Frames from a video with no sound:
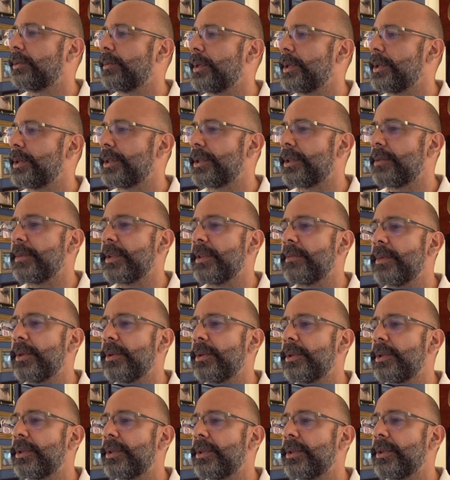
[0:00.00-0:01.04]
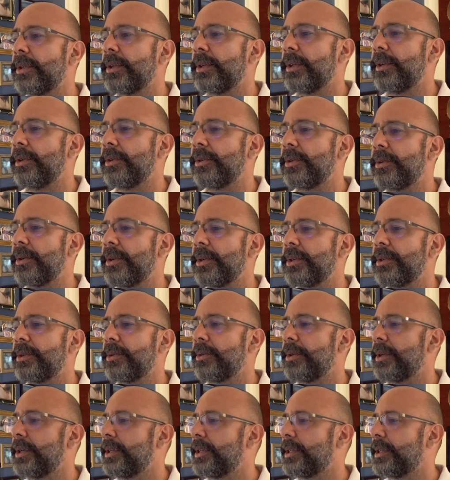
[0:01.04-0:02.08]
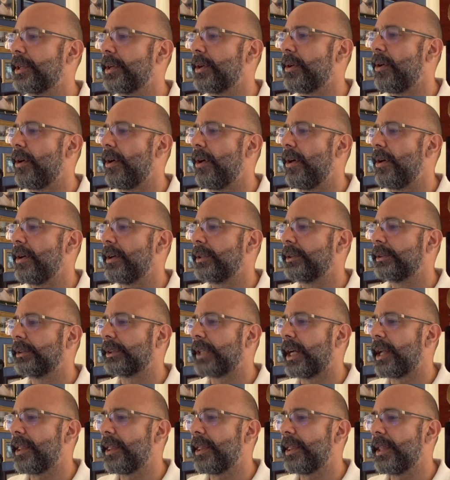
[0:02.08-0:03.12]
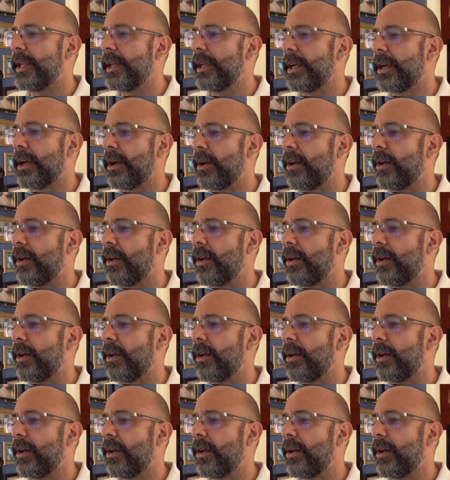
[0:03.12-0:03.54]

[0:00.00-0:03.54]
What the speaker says: what are some of the most notorious stories? I think